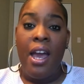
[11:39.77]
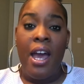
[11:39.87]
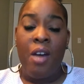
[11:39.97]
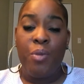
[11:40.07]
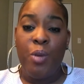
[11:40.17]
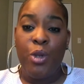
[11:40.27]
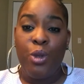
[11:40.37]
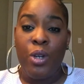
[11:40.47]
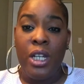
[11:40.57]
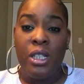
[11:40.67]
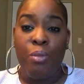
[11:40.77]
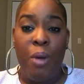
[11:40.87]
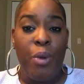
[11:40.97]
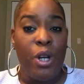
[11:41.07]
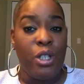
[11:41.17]
App number 3 is my
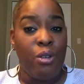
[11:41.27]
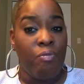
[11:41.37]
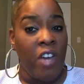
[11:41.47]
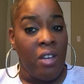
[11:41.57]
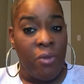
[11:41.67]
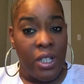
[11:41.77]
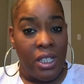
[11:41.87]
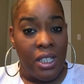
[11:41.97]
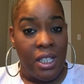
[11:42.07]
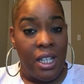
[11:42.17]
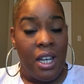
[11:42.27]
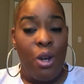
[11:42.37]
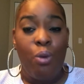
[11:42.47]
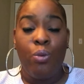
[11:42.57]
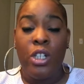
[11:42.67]
personal favorites,
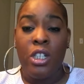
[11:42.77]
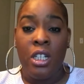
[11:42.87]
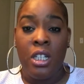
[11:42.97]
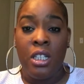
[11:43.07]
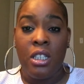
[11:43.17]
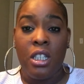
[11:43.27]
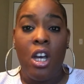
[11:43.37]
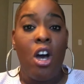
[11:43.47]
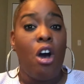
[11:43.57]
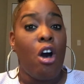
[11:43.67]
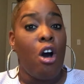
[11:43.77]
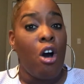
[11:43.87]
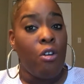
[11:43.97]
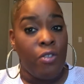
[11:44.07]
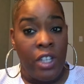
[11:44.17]
which is
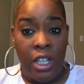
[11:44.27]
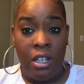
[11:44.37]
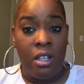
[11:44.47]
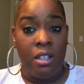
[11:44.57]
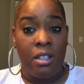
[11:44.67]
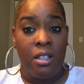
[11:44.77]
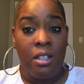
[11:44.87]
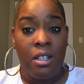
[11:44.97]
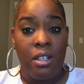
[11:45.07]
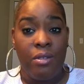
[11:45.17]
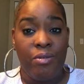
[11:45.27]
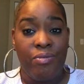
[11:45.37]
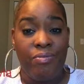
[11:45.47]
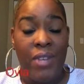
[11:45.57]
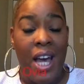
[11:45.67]
Ovia.
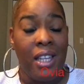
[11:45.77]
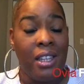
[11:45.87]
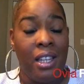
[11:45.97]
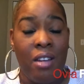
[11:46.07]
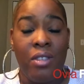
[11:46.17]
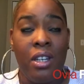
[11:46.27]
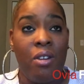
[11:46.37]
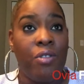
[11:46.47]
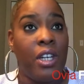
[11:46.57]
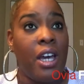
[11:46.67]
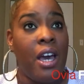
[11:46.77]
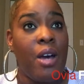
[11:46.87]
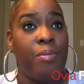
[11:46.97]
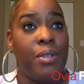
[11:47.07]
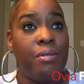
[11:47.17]
I love the Ovia
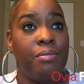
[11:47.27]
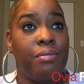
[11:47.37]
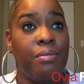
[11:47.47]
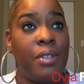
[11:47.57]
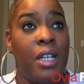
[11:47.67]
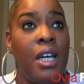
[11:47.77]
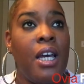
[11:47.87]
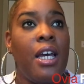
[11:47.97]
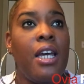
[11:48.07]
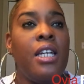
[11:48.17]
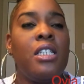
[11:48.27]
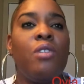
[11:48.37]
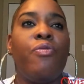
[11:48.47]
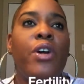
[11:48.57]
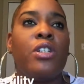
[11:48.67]
app. It is
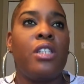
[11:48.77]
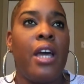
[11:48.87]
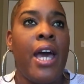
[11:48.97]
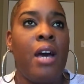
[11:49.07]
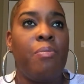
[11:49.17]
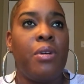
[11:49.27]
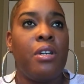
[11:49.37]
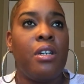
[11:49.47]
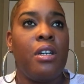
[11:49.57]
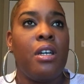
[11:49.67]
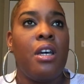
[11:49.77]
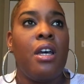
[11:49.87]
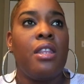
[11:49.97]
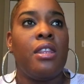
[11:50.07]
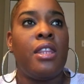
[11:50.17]
the first app
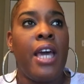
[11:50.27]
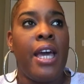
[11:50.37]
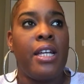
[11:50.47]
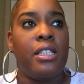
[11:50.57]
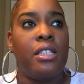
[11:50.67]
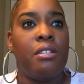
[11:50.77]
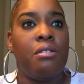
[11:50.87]
that